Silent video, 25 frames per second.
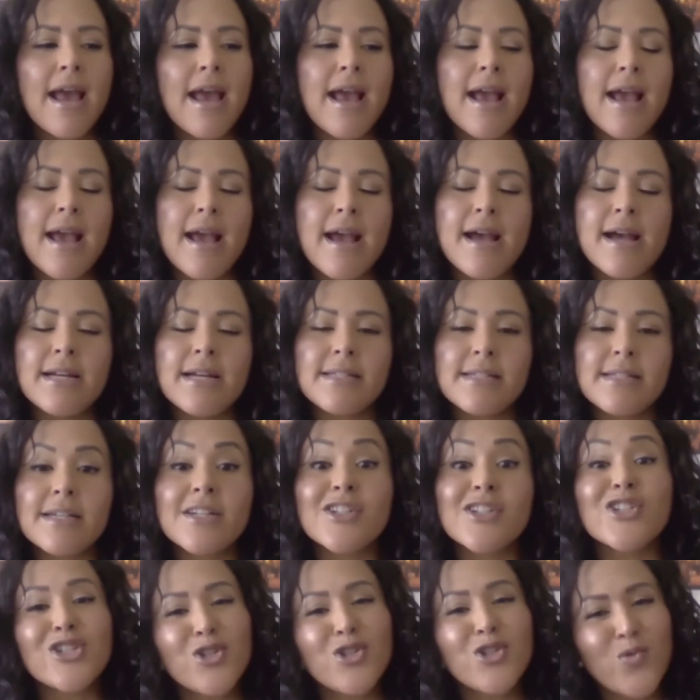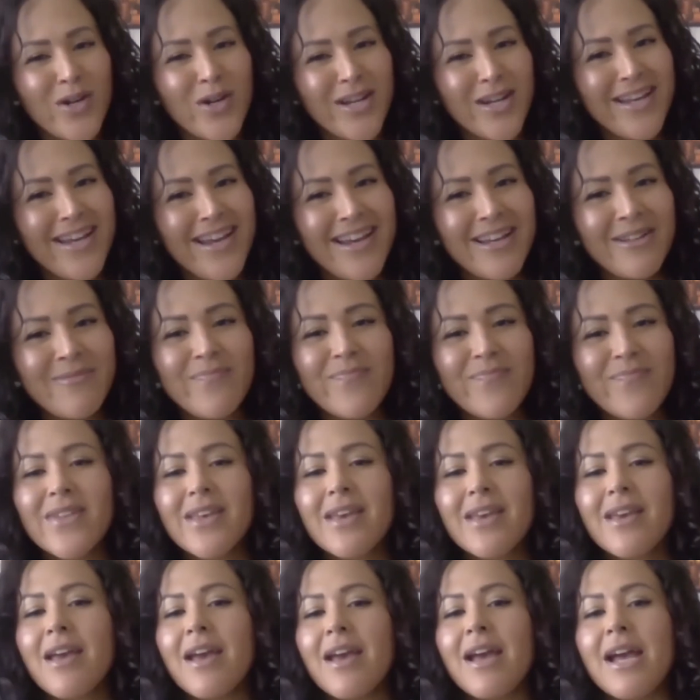and a G28
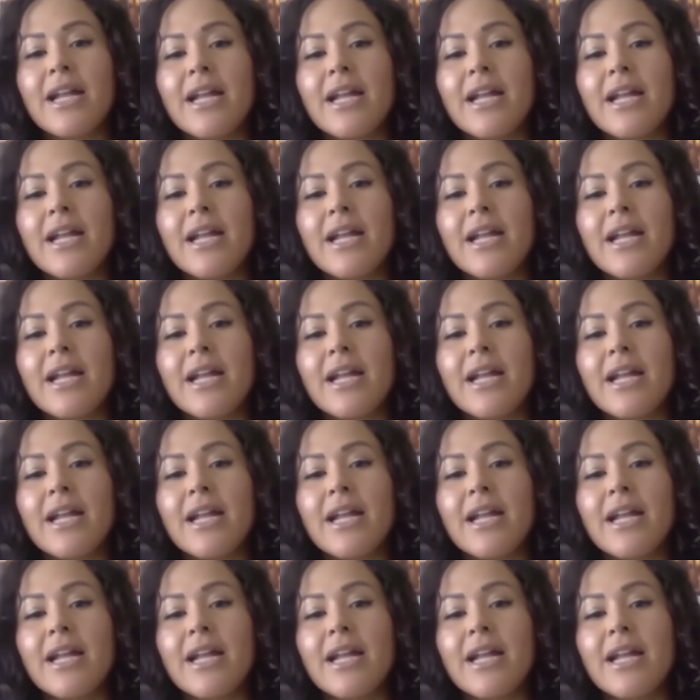mm-hmm.